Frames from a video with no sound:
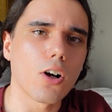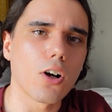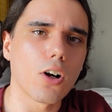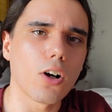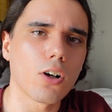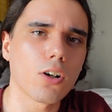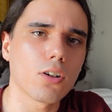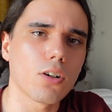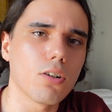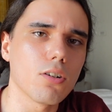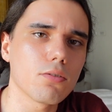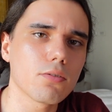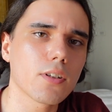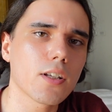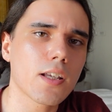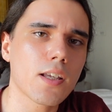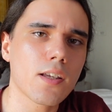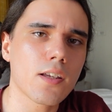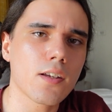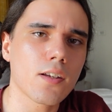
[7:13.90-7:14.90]
are
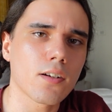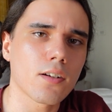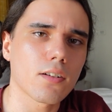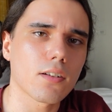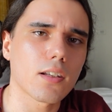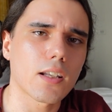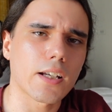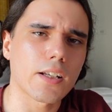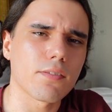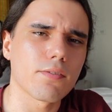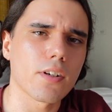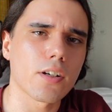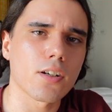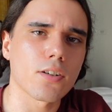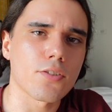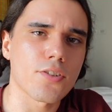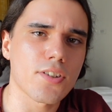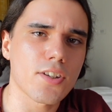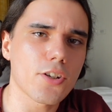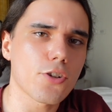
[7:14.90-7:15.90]
only
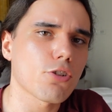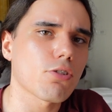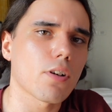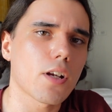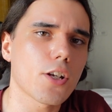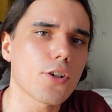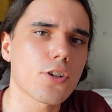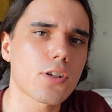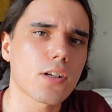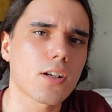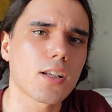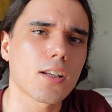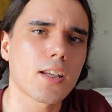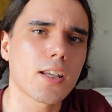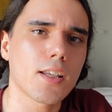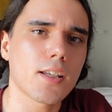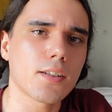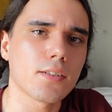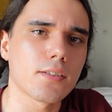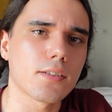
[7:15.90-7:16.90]
they're
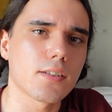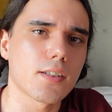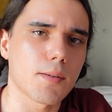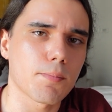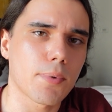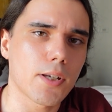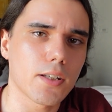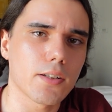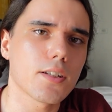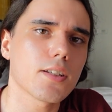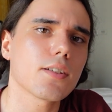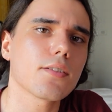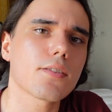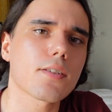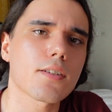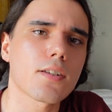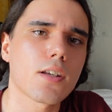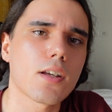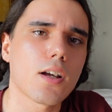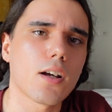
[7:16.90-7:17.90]
situationally
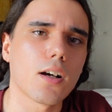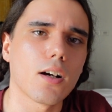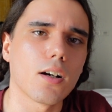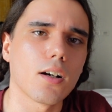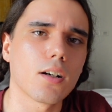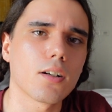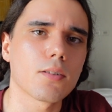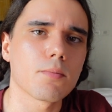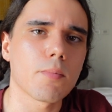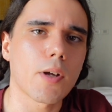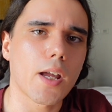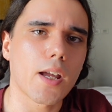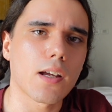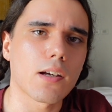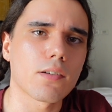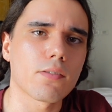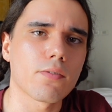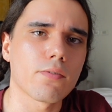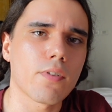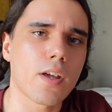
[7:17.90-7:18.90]
dependent,
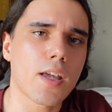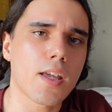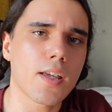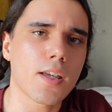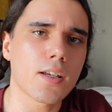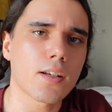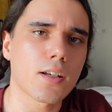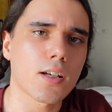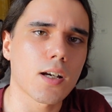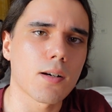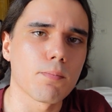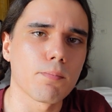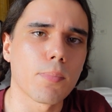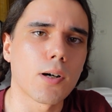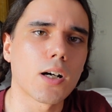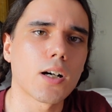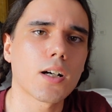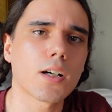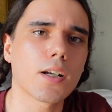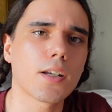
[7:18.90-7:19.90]
and they
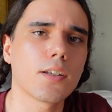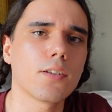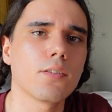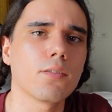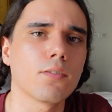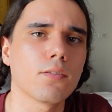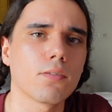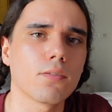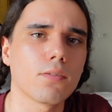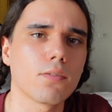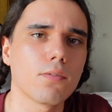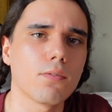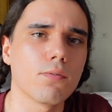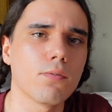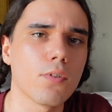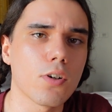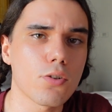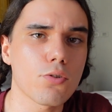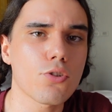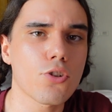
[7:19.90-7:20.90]
combine
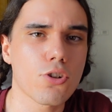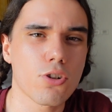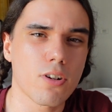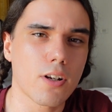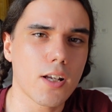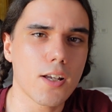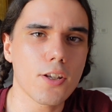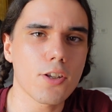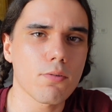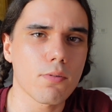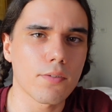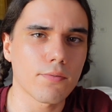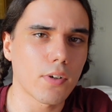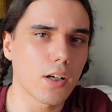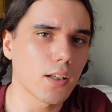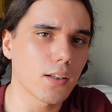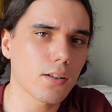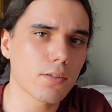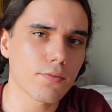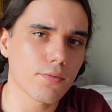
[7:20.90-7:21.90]
those trades with
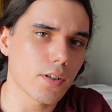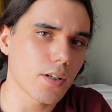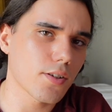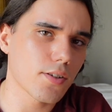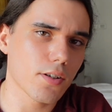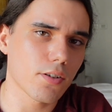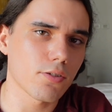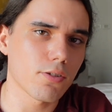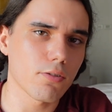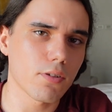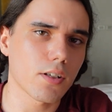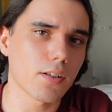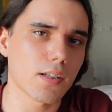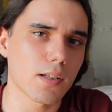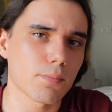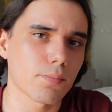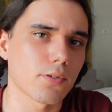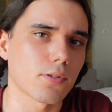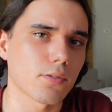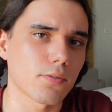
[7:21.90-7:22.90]
other things they're doing in
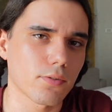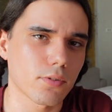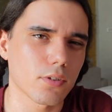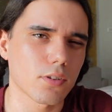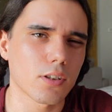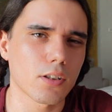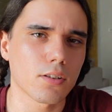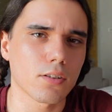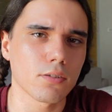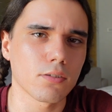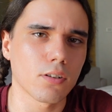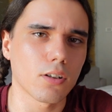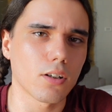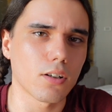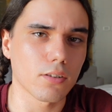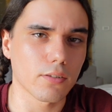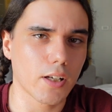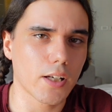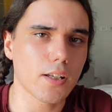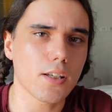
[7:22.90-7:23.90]
their portfolio
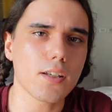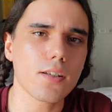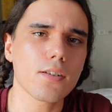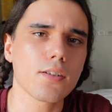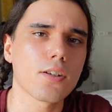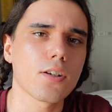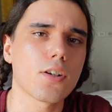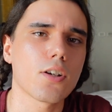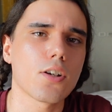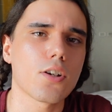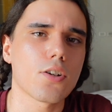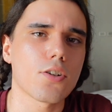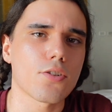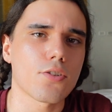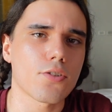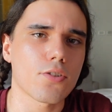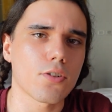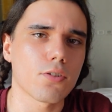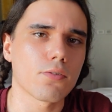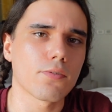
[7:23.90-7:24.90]
already.
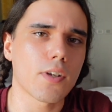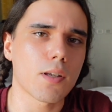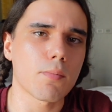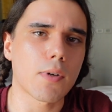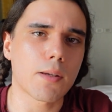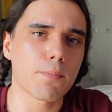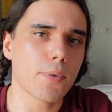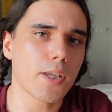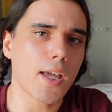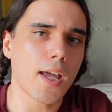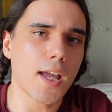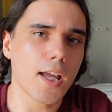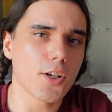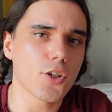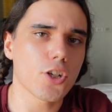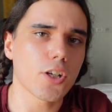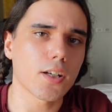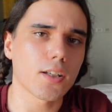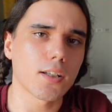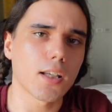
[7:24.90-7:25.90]
So they might be
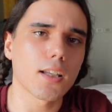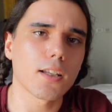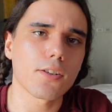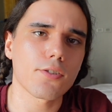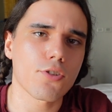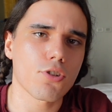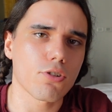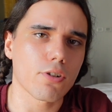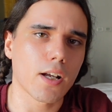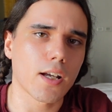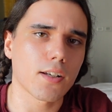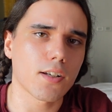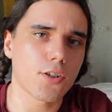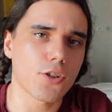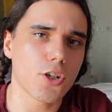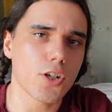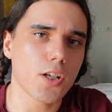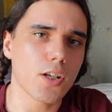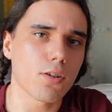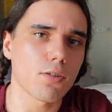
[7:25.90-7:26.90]
hedging another
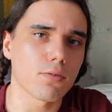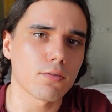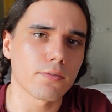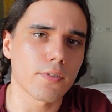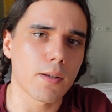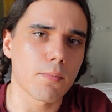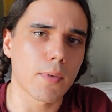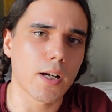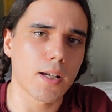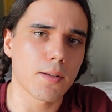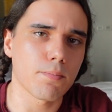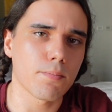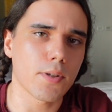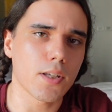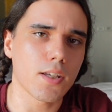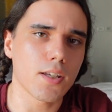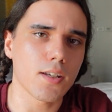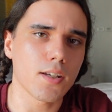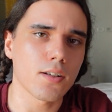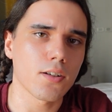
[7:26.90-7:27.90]
strategy, or they might
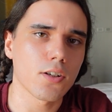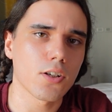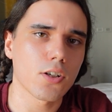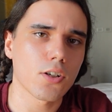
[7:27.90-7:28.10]
be